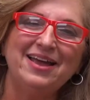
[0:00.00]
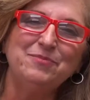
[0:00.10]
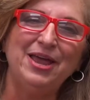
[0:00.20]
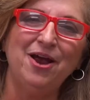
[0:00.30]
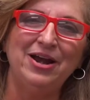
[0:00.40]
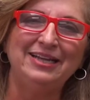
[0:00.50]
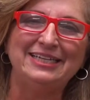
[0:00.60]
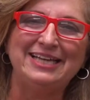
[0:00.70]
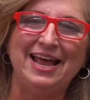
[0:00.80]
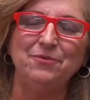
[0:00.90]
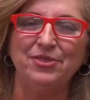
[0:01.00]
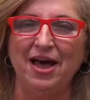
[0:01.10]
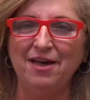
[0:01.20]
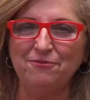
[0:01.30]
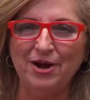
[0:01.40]
I'm Karen Leday with
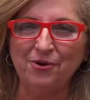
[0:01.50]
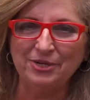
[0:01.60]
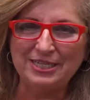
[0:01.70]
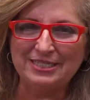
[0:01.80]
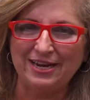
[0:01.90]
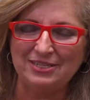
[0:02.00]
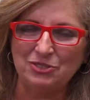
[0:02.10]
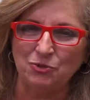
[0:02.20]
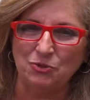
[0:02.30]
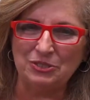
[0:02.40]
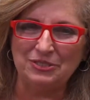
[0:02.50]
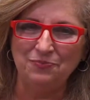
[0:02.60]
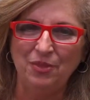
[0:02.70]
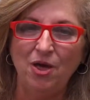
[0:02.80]
IFREC Real Estate Schools.